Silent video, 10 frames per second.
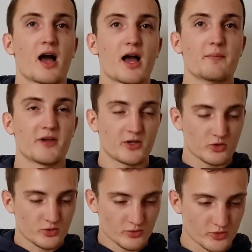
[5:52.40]
I'm making
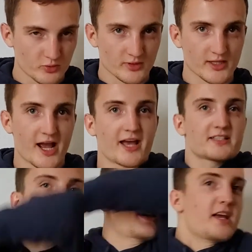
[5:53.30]
sure to
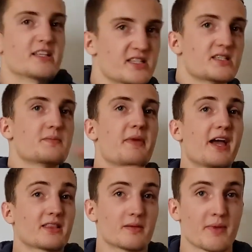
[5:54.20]
relax and
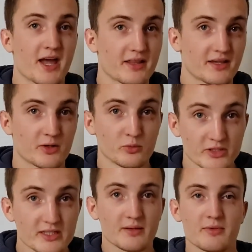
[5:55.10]
smack the mat like I
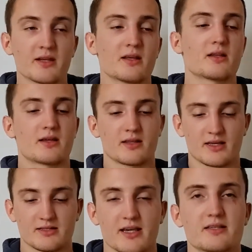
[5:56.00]
really mean it, and
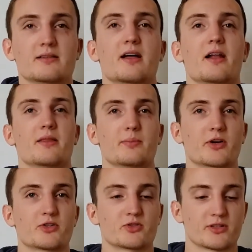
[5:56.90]
that takes a lot of the
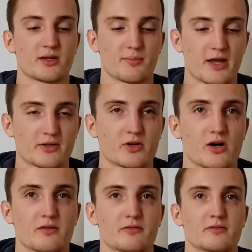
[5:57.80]
pressure and the impact
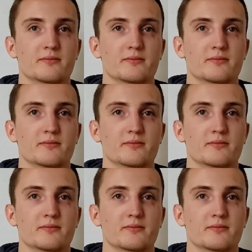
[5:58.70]
off.